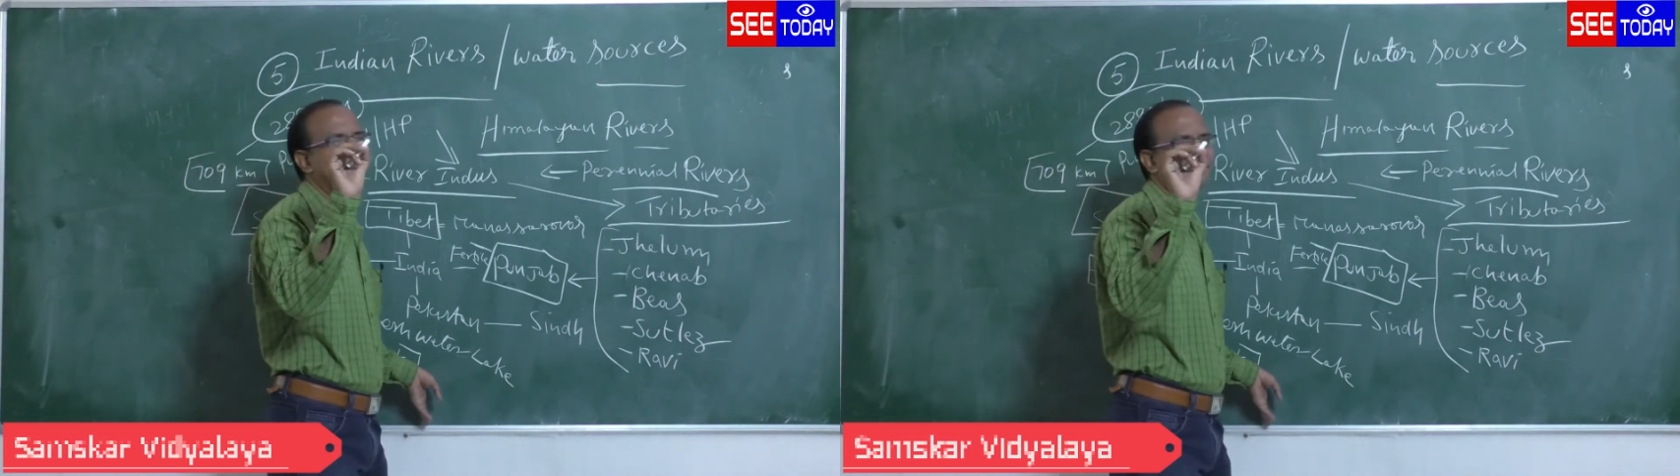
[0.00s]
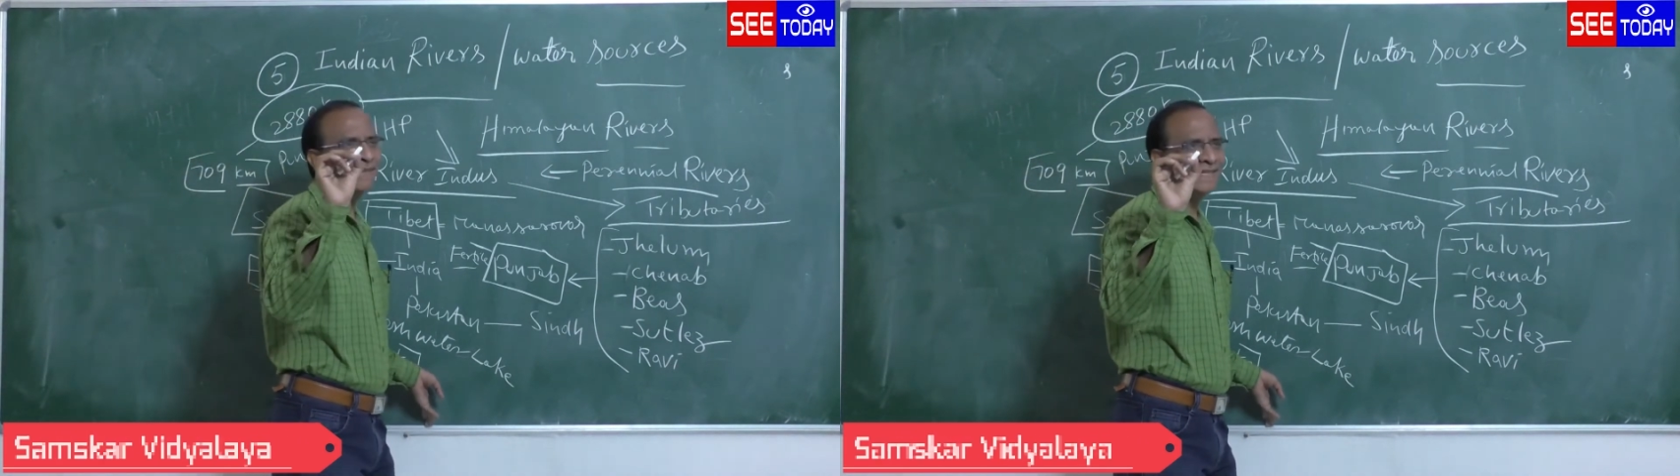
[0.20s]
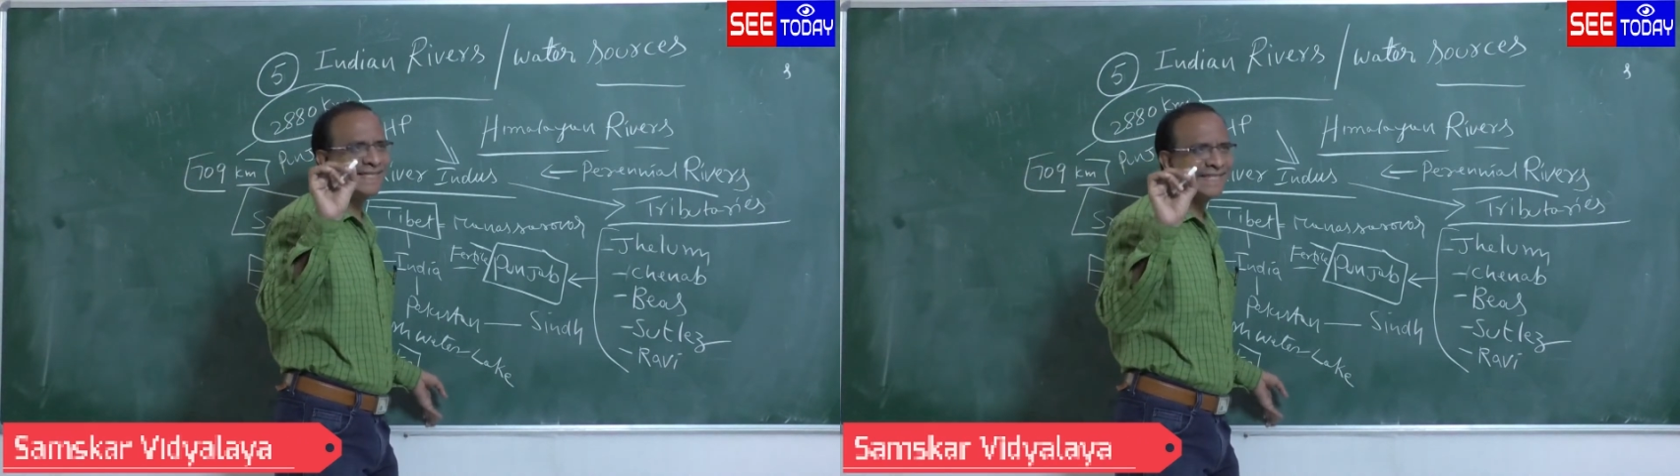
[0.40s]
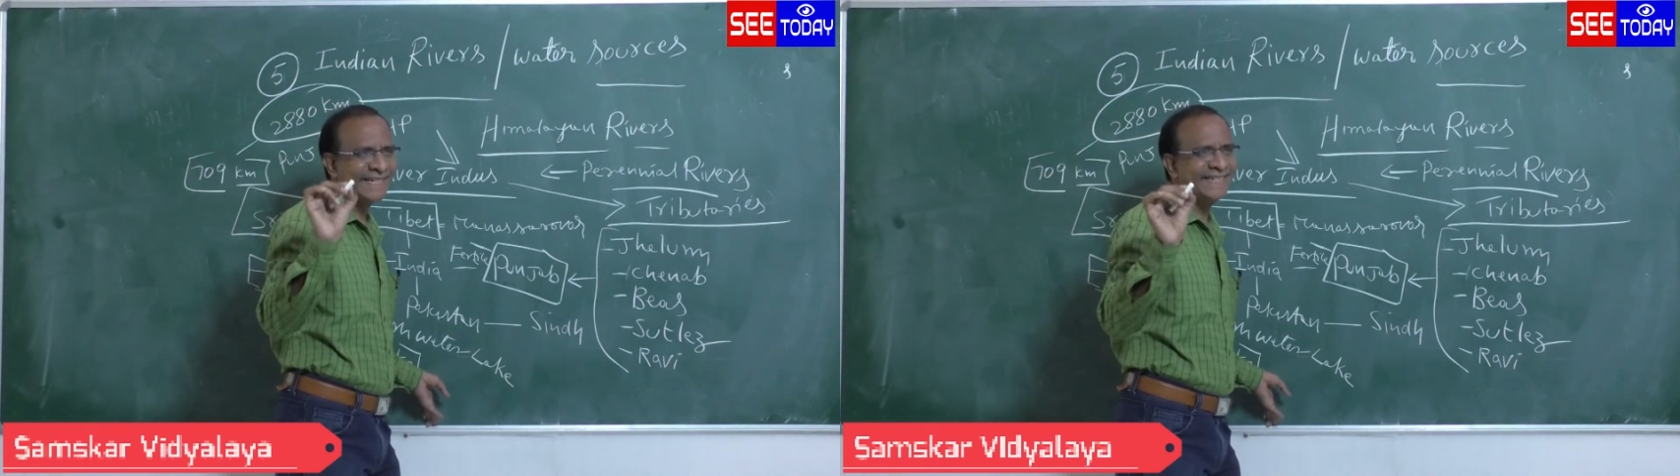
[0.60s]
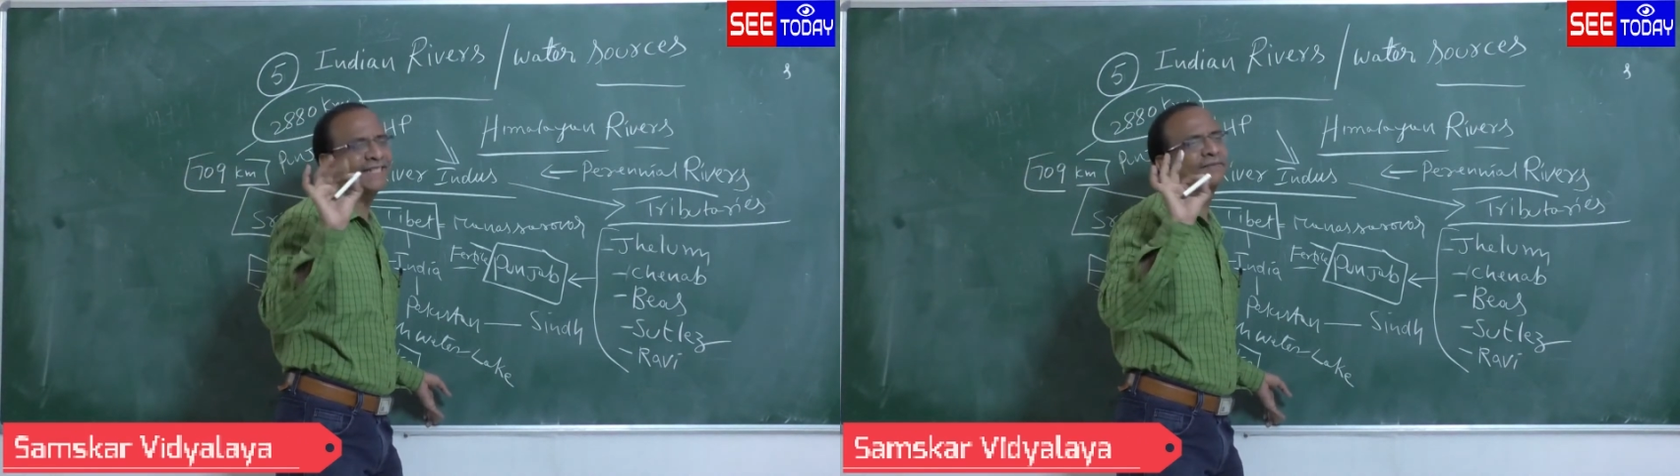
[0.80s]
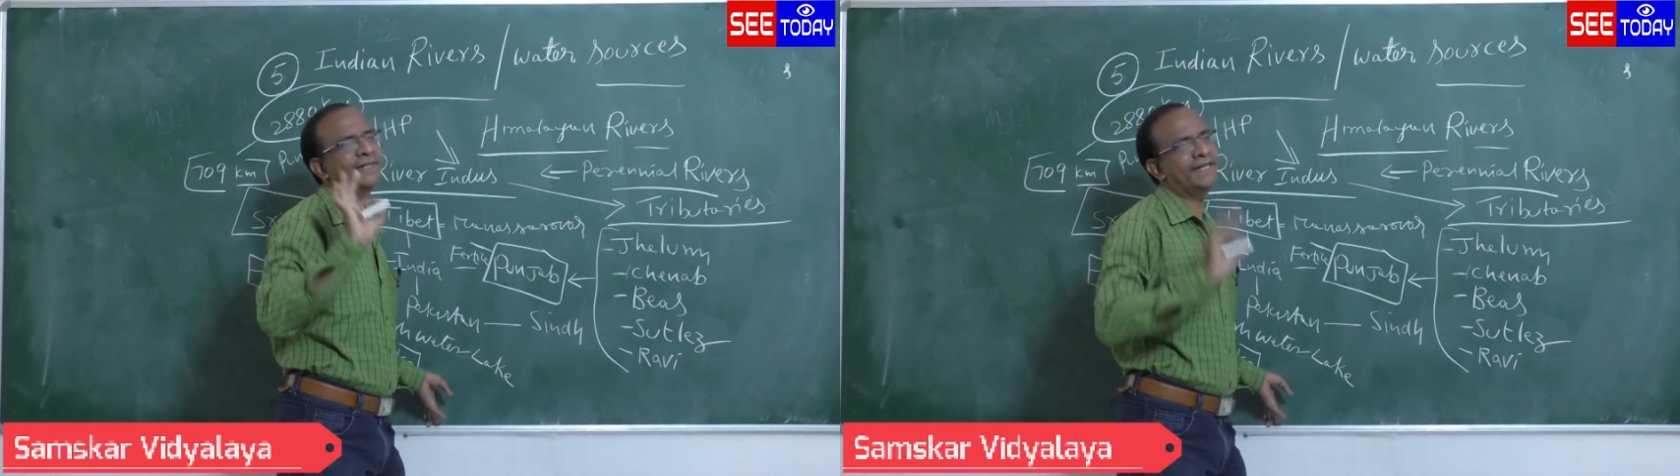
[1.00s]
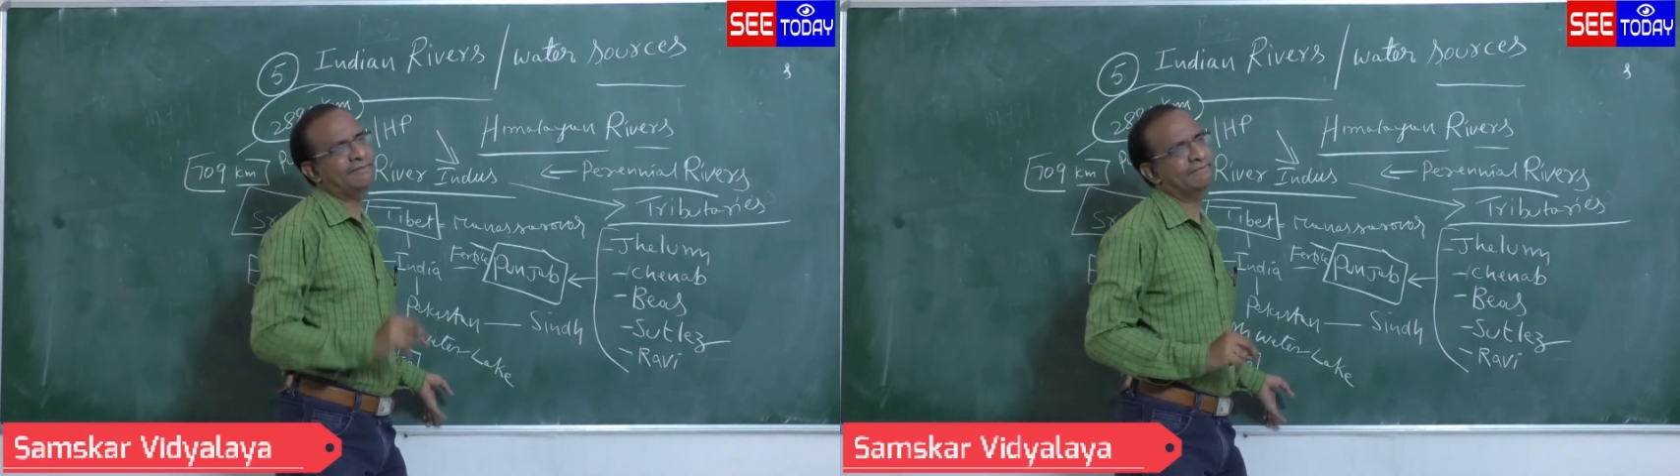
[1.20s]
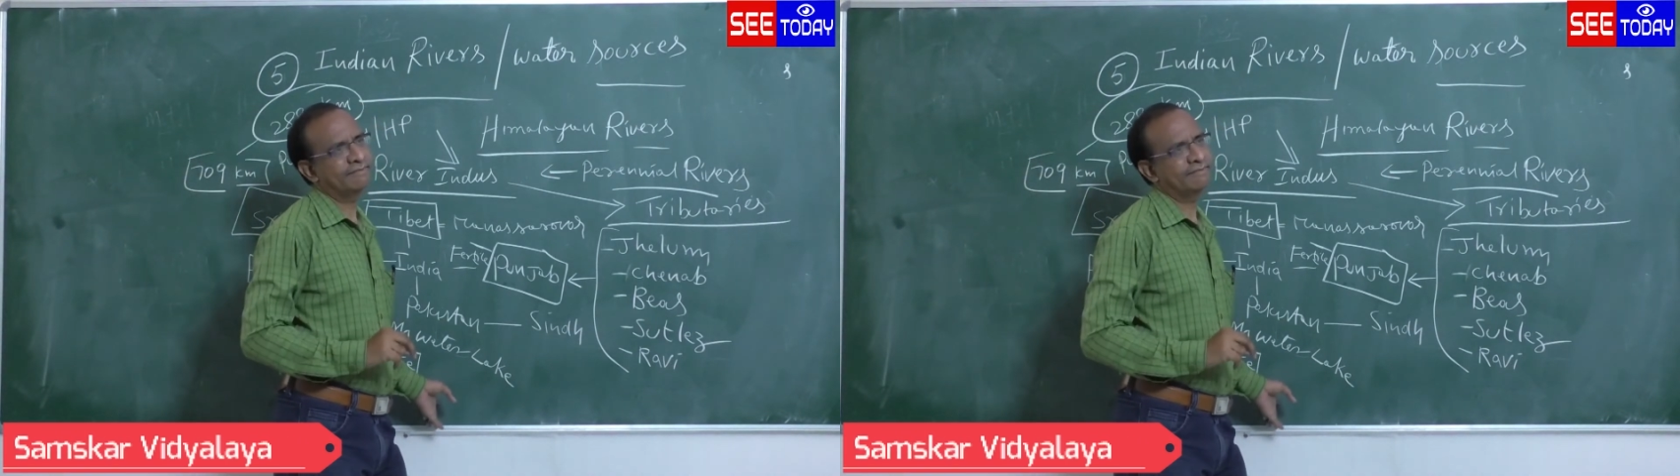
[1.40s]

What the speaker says: of the China only.